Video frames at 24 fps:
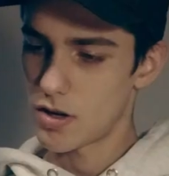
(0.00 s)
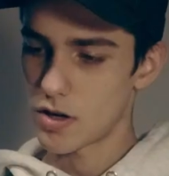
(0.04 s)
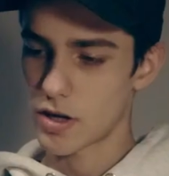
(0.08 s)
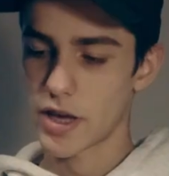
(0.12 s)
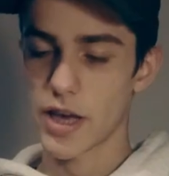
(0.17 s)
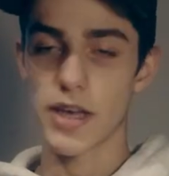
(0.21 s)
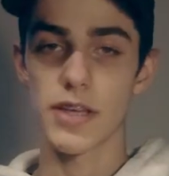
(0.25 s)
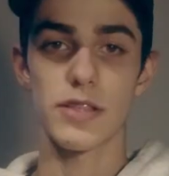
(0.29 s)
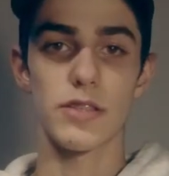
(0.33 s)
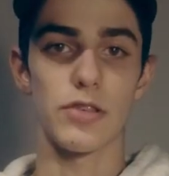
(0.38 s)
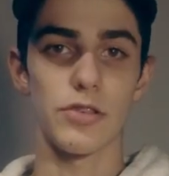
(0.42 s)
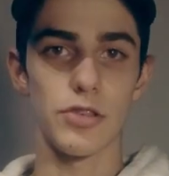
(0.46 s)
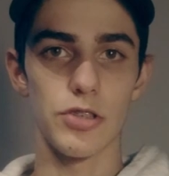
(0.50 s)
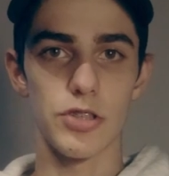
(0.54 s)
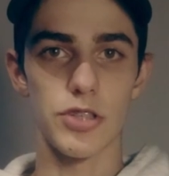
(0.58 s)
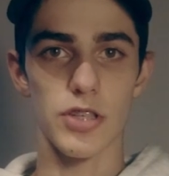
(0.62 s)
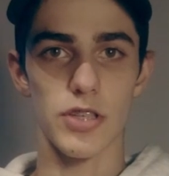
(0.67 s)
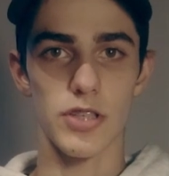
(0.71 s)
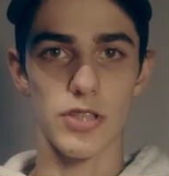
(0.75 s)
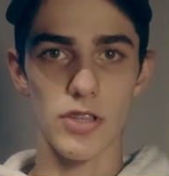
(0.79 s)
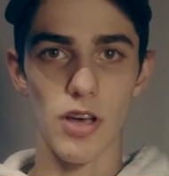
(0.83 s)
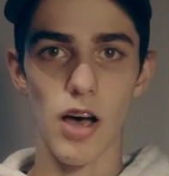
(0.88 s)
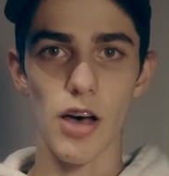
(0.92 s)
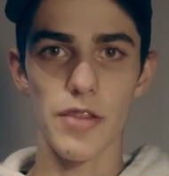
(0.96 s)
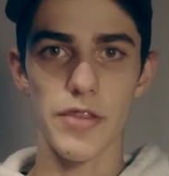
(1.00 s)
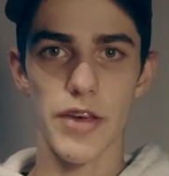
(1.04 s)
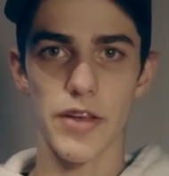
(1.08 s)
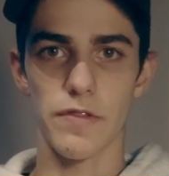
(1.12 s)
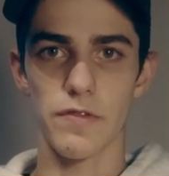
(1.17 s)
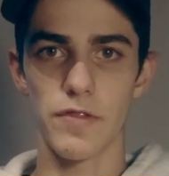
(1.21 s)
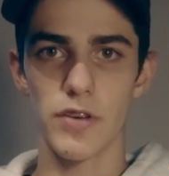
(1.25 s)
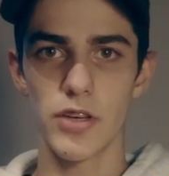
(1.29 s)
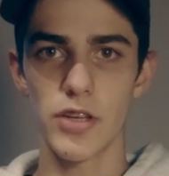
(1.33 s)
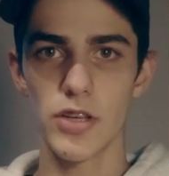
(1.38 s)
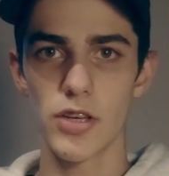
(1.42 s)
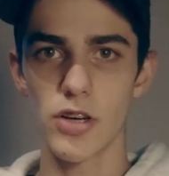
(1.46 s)
Okay, so you just saw that
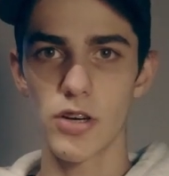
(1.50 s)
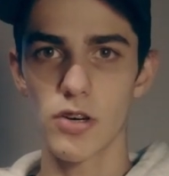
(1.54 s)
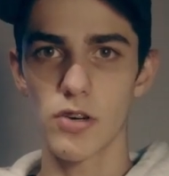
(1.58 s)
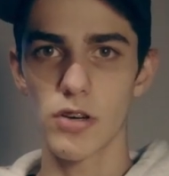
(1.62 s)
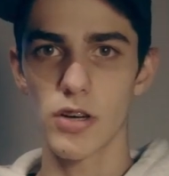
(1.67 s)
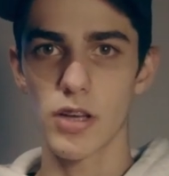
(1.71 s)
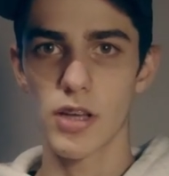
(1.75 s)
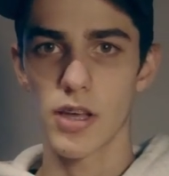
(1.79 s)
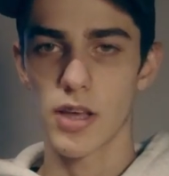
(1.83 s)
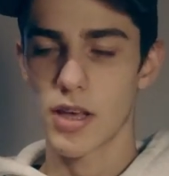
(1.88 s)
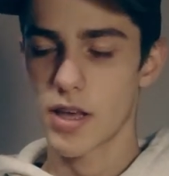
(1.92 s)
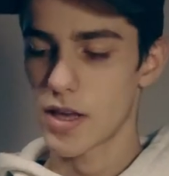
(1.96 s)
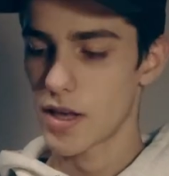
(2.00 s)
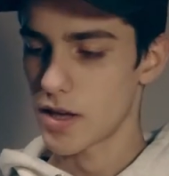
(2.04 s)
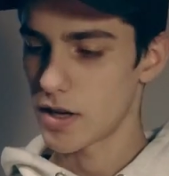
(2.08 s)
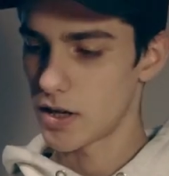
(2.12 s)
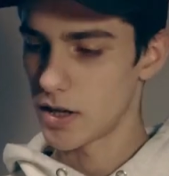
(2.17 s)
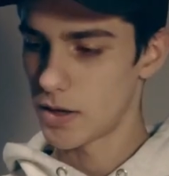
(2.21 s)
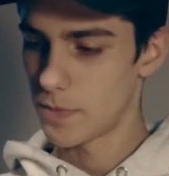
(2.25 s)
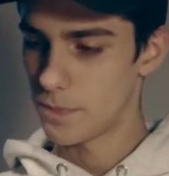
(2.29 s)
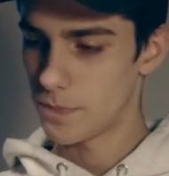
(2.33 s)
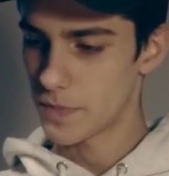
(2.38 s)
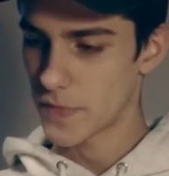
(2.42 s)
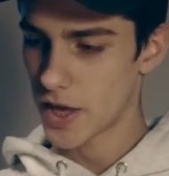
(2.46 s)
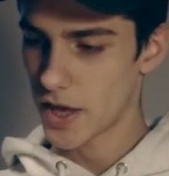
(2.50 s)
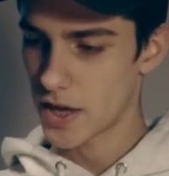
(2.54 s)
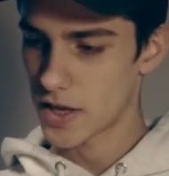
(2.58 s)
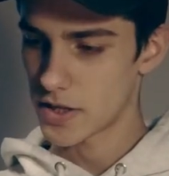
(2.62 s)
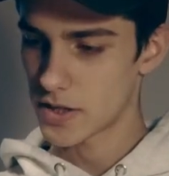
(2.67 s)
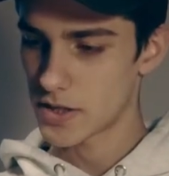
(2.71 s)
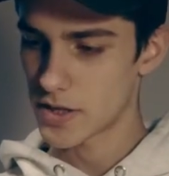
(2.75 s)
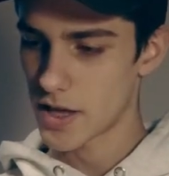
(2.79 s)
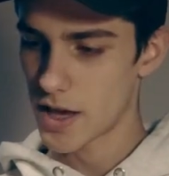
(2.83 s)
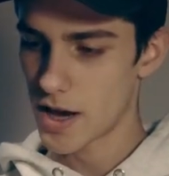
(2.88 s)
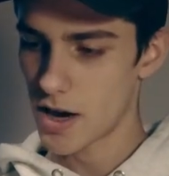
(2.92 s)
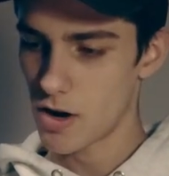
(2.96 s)
video,
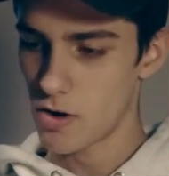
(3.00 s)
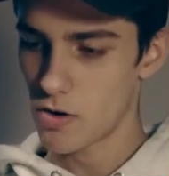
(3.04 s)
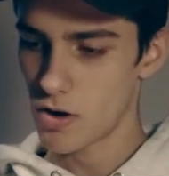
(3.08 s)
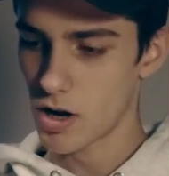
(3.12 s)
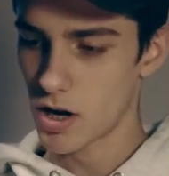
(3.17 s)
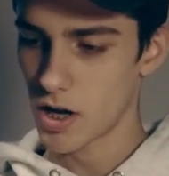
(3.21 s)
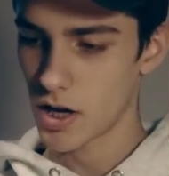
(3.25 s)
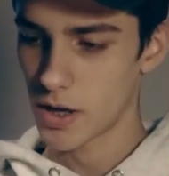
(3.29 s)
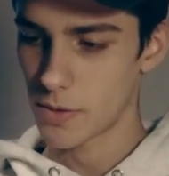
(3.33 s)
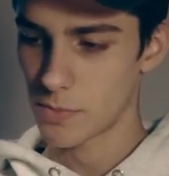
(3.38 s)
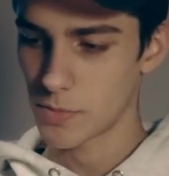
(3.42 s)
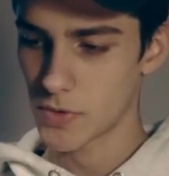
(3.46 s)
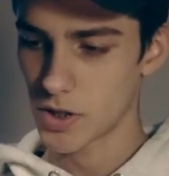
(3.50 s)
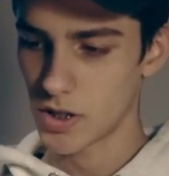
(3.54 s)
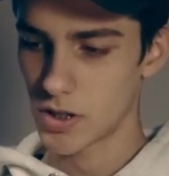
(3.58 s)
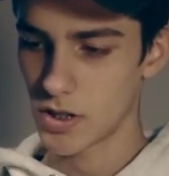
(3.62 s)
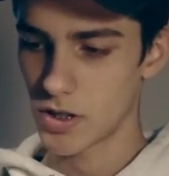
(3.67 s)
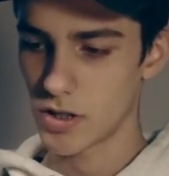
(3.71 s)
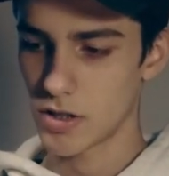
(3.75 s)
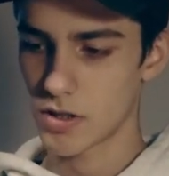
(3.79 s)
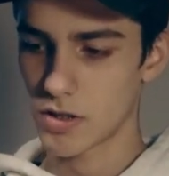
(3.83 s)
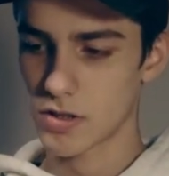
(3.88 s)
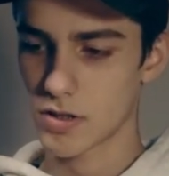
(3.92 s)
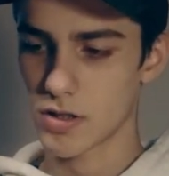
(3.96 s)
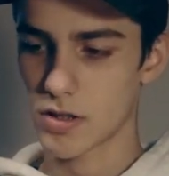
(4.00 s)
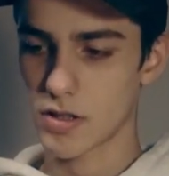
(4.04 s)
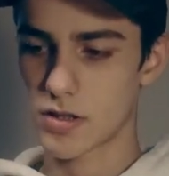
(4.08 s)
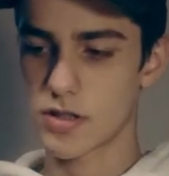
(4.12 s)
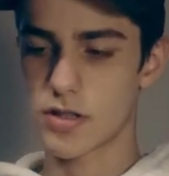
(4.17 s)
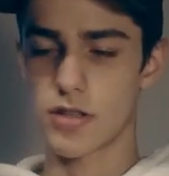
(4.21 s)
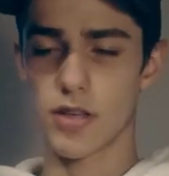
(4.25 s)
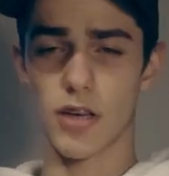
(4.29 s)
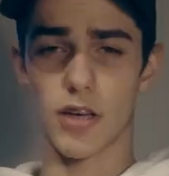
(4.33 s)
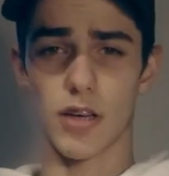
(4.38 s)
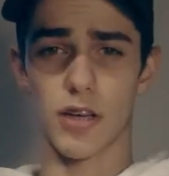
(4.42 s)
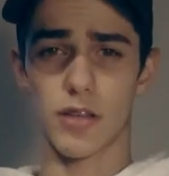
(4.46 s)
and now I'm gonna
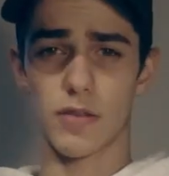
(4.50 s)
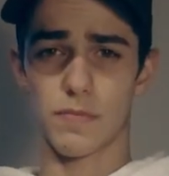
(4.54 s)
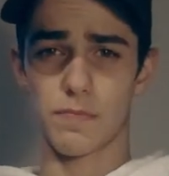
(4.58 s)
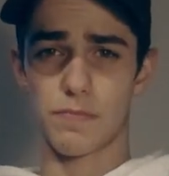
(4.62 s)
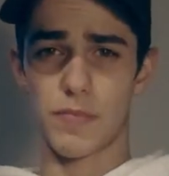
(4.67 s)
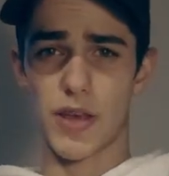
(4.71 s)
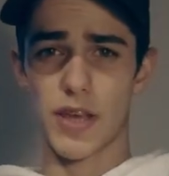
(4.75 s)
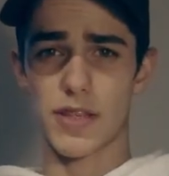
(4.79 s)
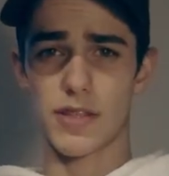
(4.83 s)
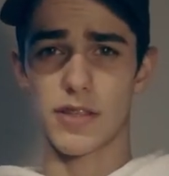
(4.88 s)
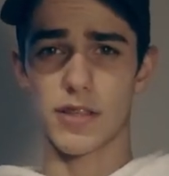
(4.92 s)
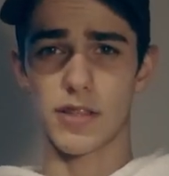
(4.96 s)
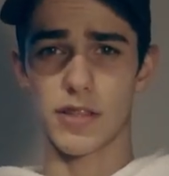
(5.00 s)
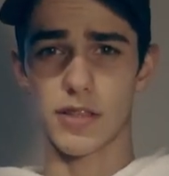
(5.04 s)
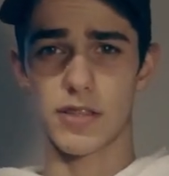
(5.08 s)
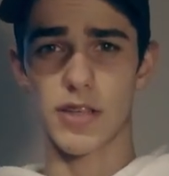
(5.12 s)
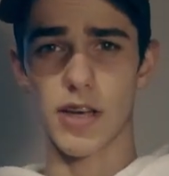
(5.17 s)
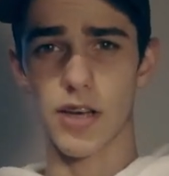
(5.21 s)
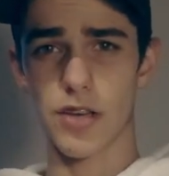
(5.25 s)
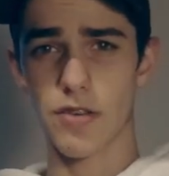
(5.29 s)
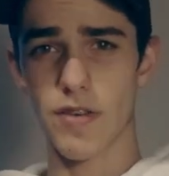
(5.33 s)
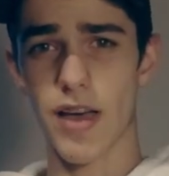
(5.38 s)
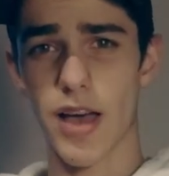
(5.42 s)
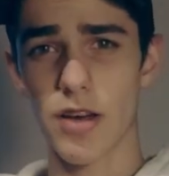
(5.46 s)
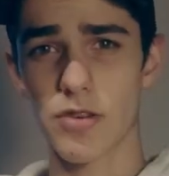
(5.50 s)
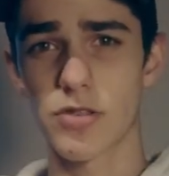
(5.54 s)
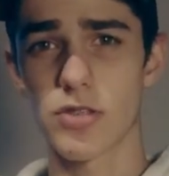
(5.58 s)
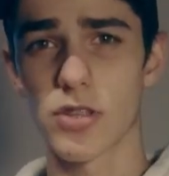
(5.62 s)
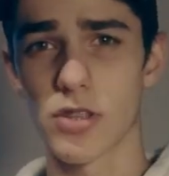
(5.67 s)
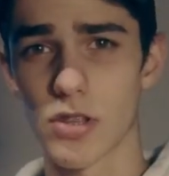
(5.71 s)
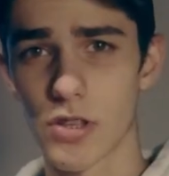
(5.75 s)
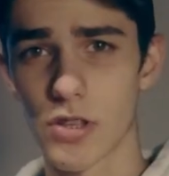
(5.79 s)
basically tell you how to